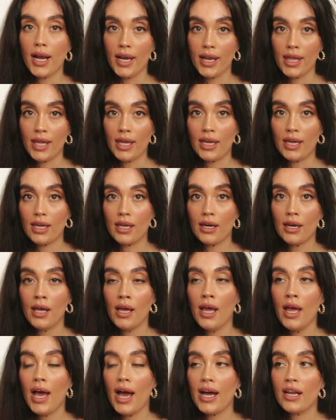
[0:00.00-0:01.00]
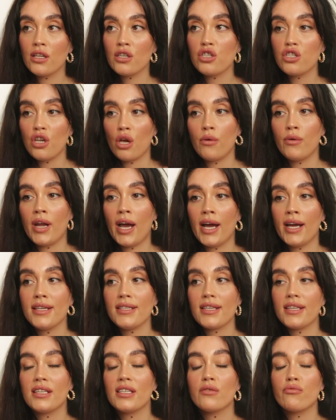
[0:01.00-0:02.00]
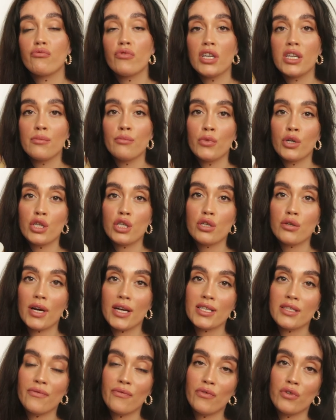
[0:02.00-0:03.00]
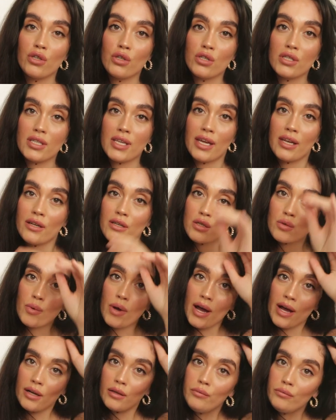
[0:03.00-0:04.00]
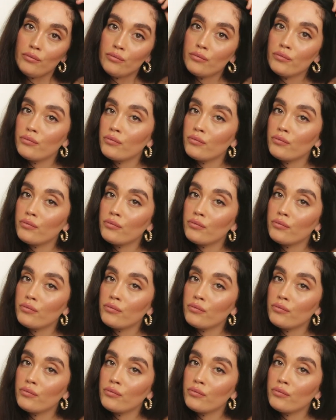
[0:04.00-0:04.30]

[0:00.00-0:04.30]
clean and so nice, and it's really moisturizing for your skin as well.